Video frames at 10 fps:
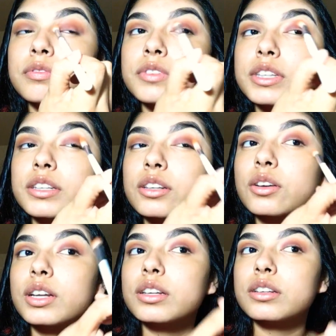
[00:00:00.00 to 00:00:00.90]
I'm just gonna
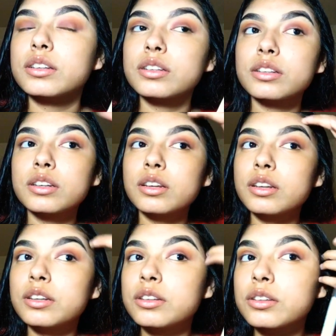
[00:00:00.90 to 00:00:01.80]
go ahead and
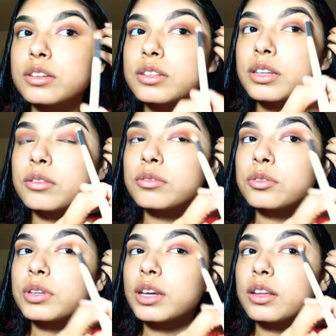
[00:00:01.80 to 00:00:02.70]
do the same
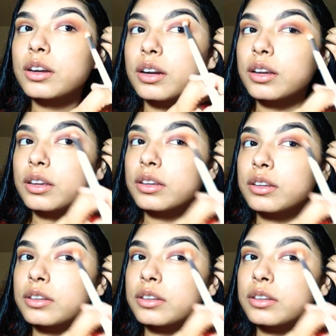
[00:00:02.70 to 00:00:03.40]
to the other eye.